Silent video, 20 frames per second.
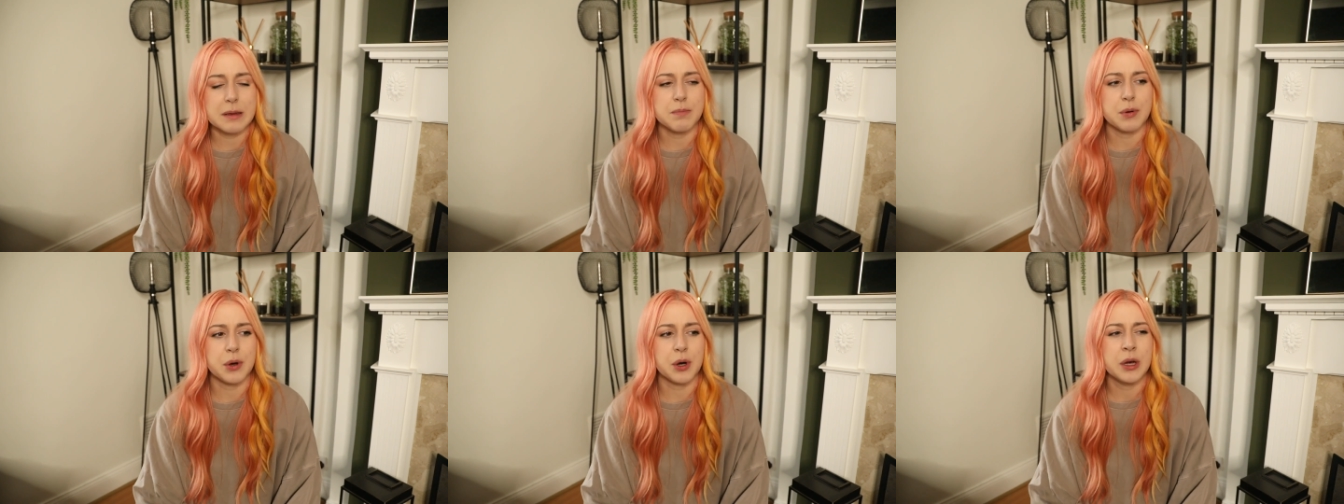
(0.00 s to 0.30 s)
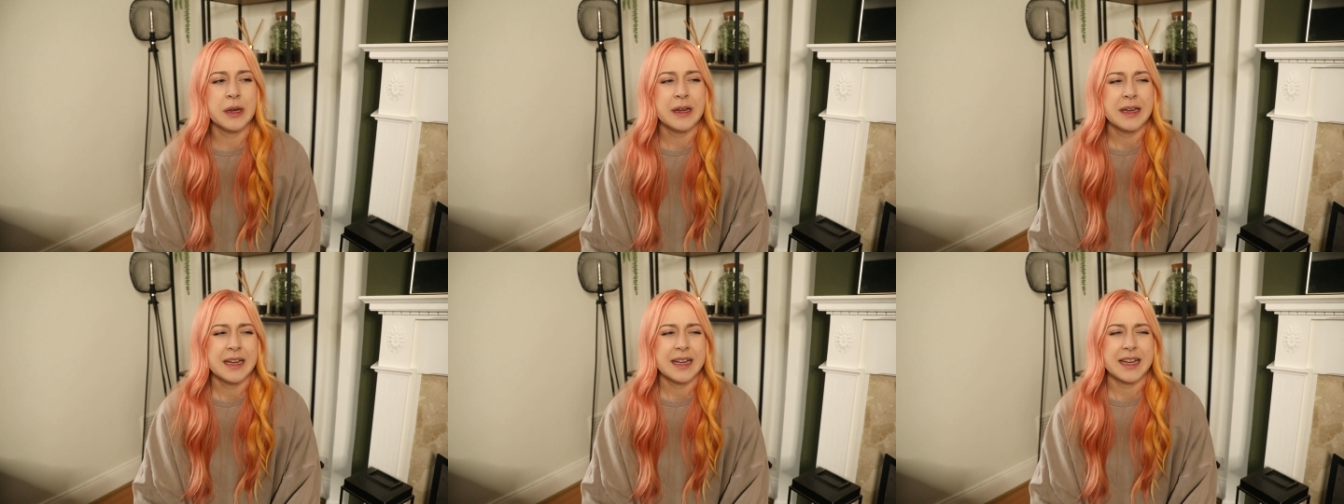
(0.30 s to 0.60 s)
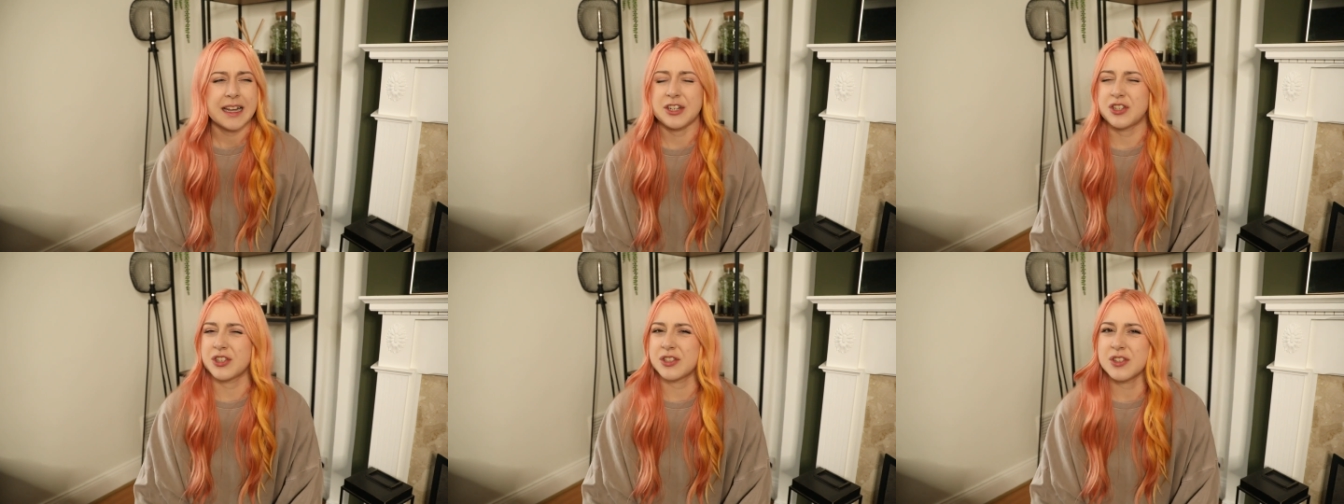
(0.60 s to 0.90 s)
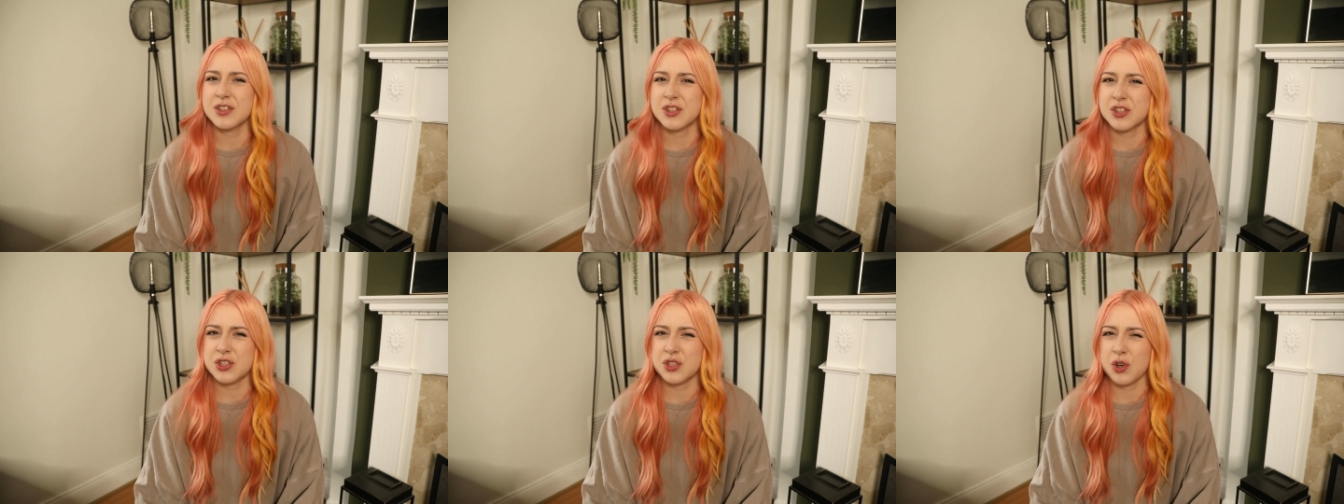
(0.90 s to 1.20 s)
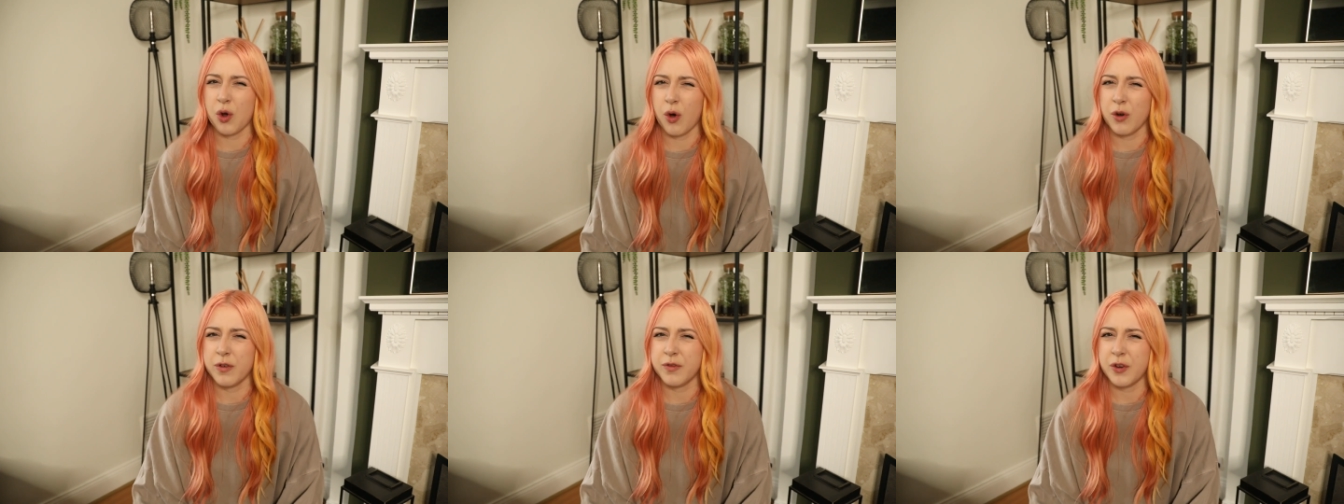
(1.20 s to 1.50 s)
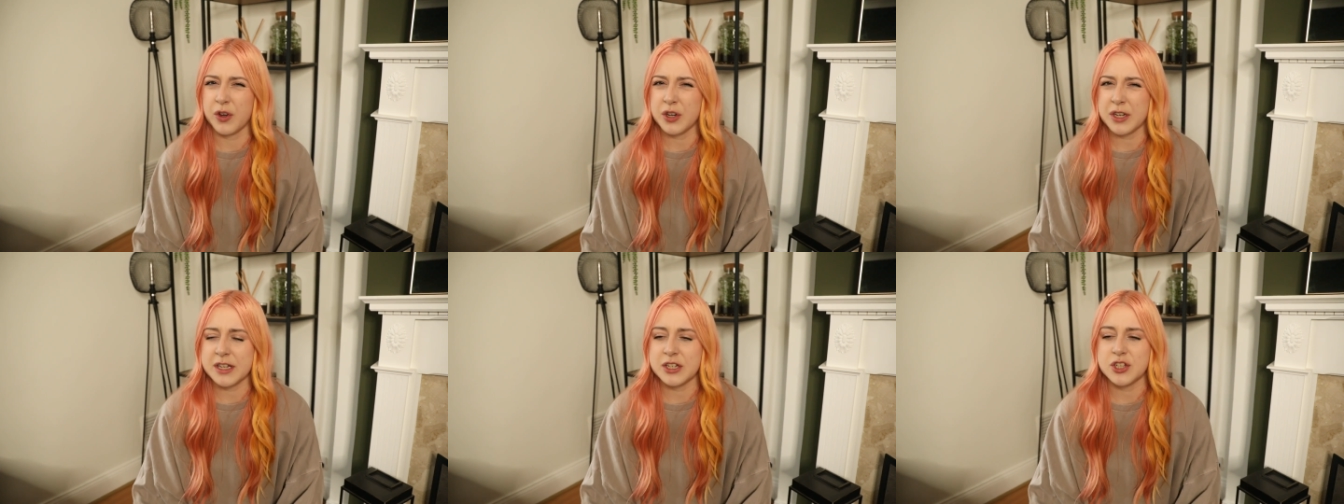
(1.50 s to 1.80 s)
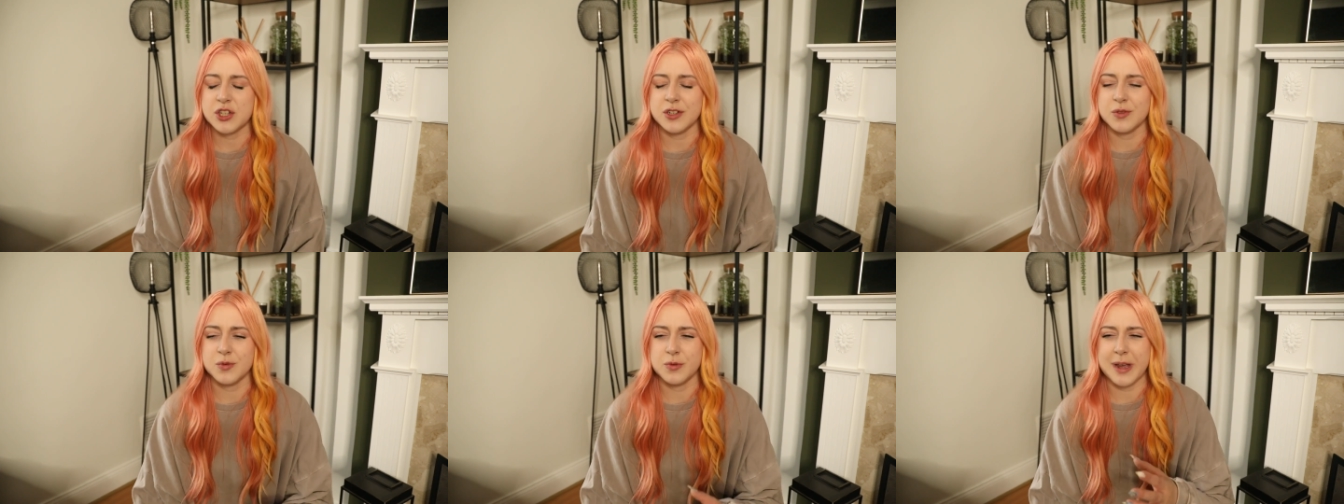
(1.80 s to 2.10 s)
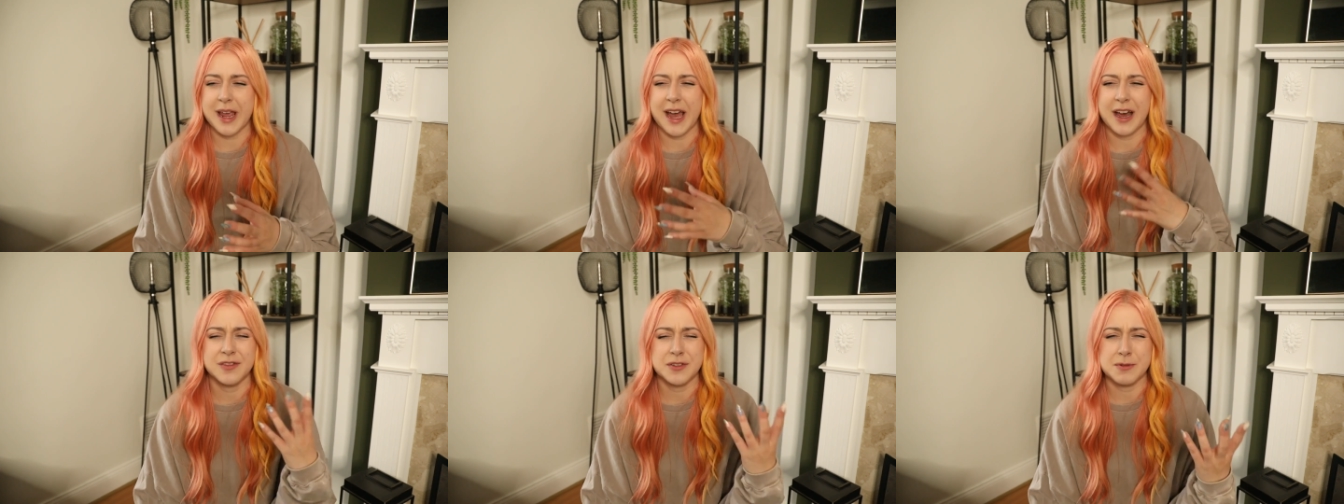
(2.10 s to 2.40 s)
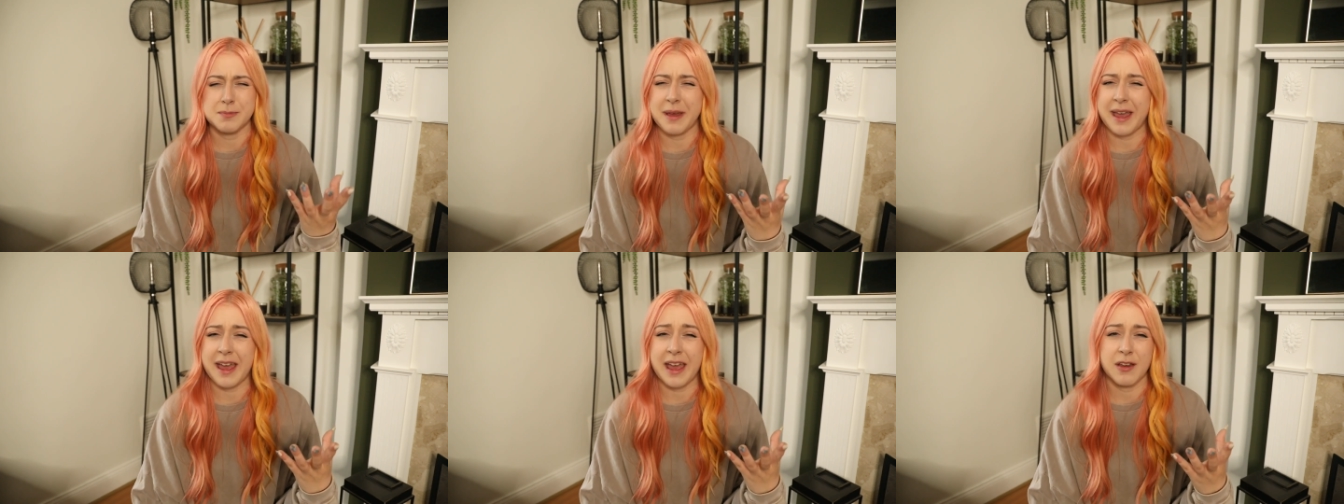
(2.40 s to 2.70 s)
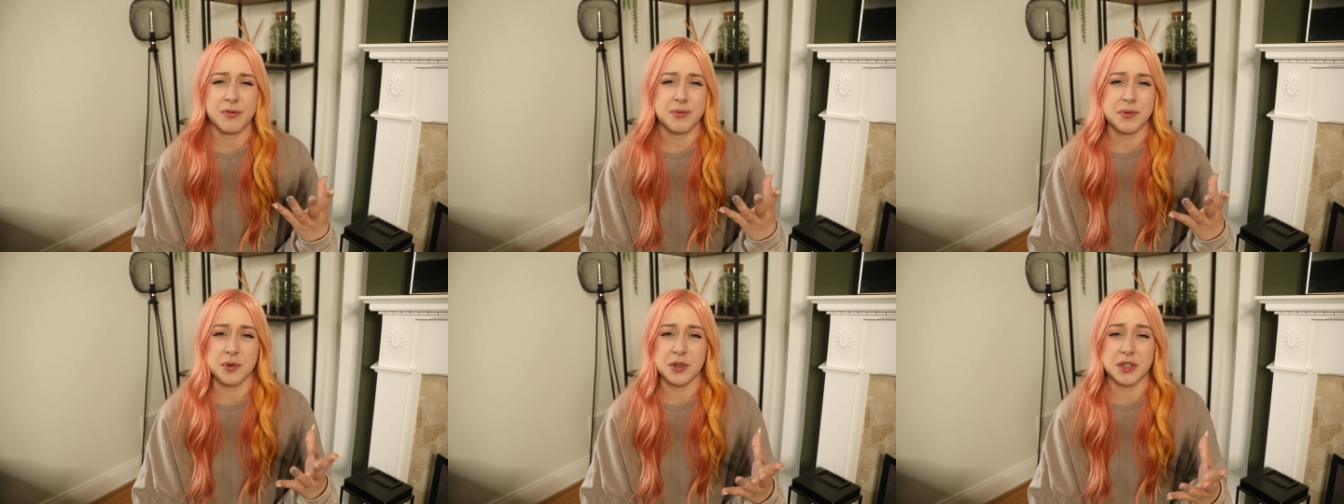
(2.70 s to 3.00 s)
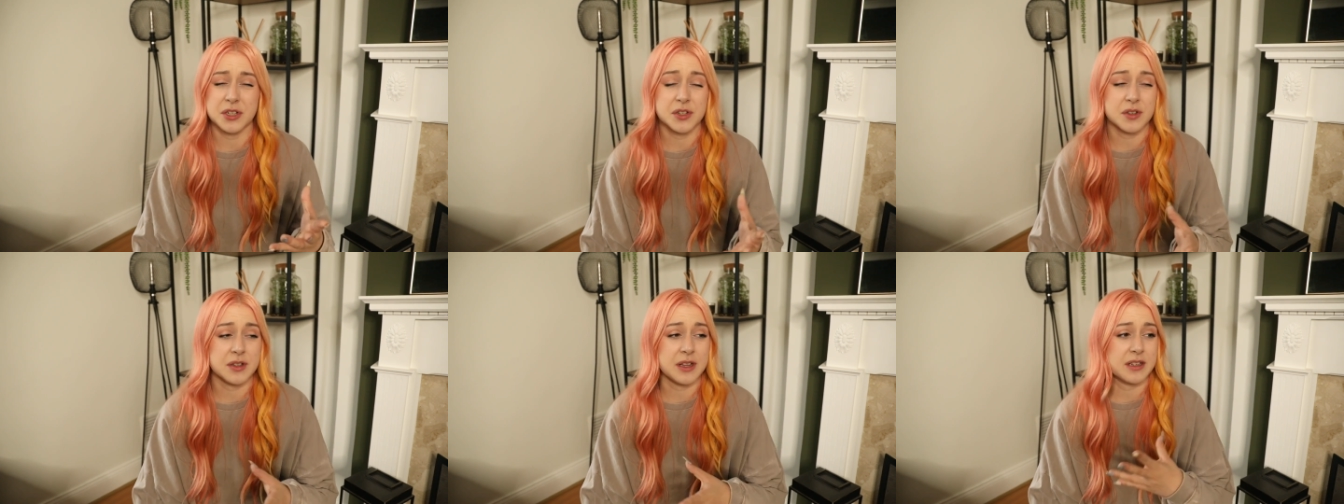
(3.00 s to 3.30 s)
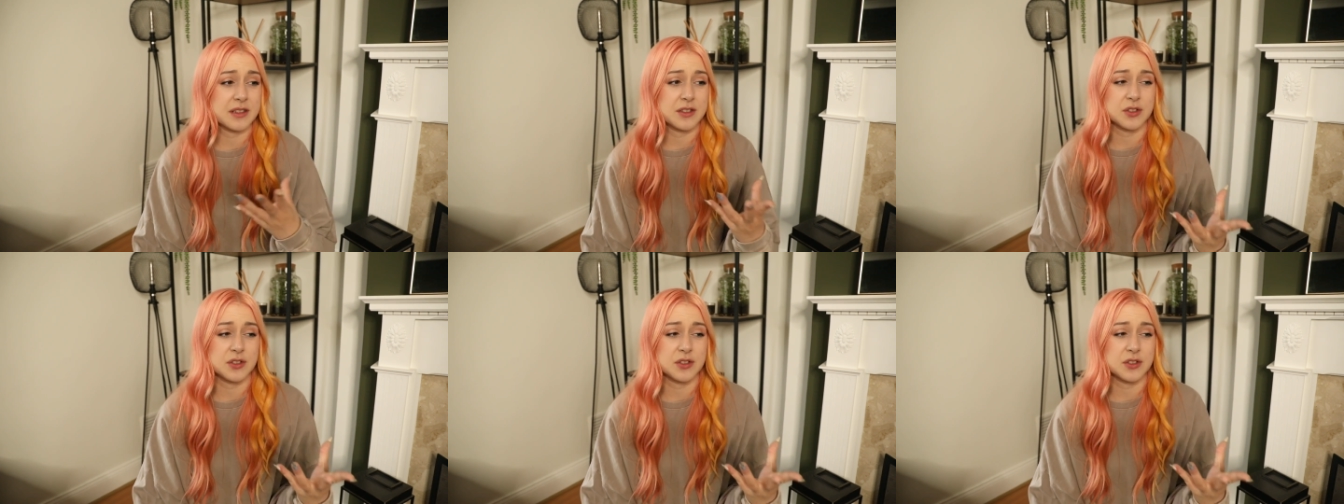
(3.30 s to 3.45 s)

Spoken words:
but it doesn't store footage and we have to pay if we want to do that.